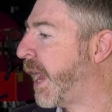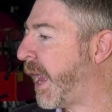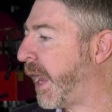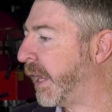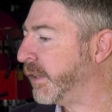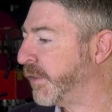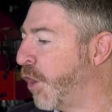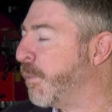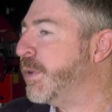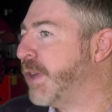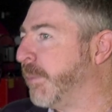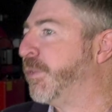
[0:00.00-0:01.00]
And
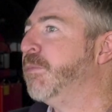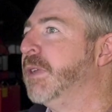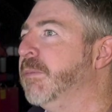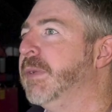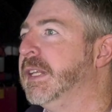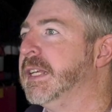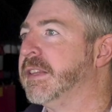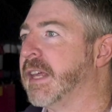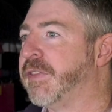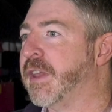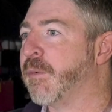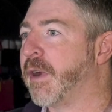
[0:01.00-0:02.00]
opened up to me, meaning
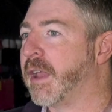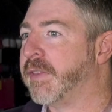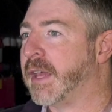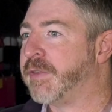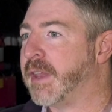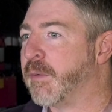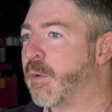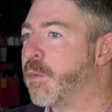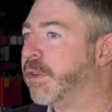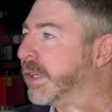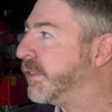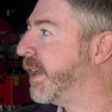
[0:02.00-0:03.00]
that they were
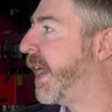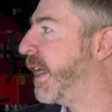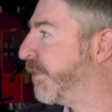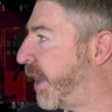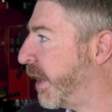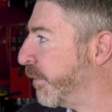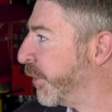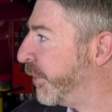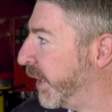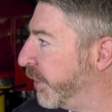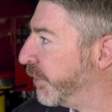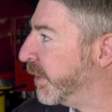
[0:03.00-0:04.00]
willing to have
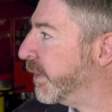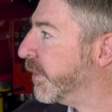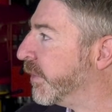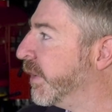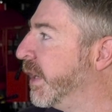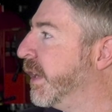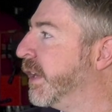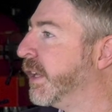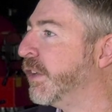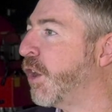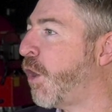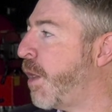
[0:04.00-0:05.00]
conversations,
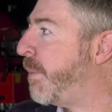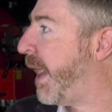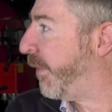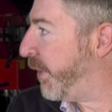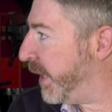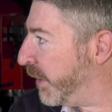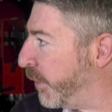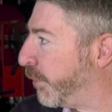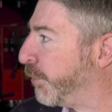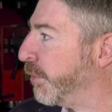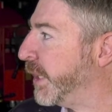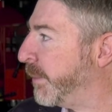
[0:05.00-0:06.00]
about the
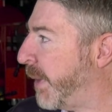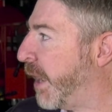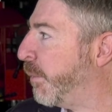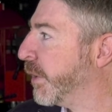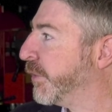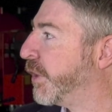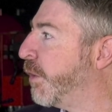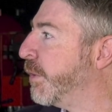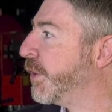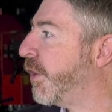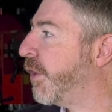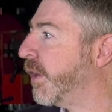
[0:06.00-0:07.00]
industry, about what's
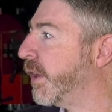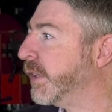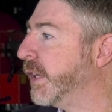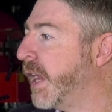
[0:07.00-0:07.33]
going on.